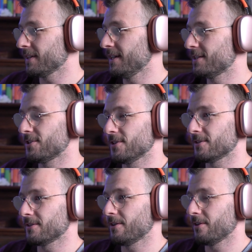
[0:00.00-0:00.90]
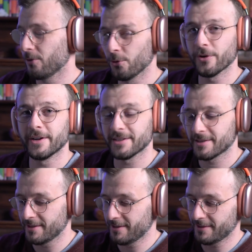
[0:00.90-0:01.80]
It's just
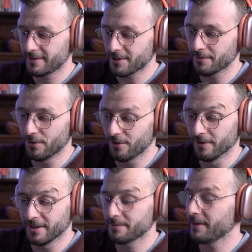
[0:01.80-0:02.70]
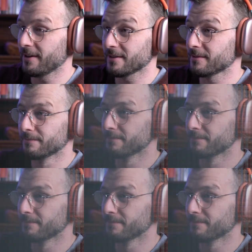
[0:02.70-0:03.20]
glorious. This is such a beautiful experience.